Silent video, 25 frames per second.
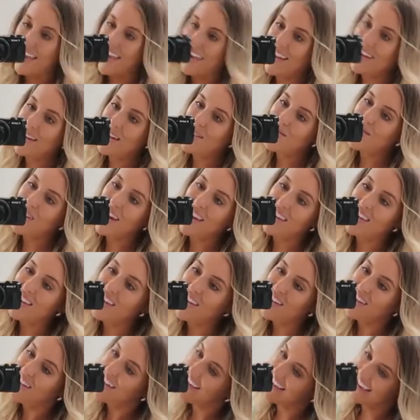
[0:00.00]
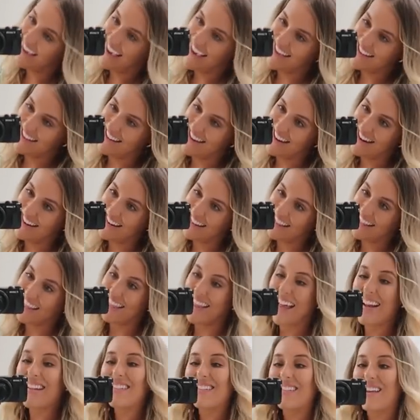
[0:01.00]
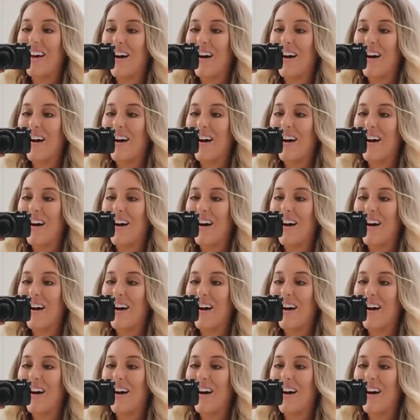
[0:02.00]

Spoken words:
in my new kitchen. Let's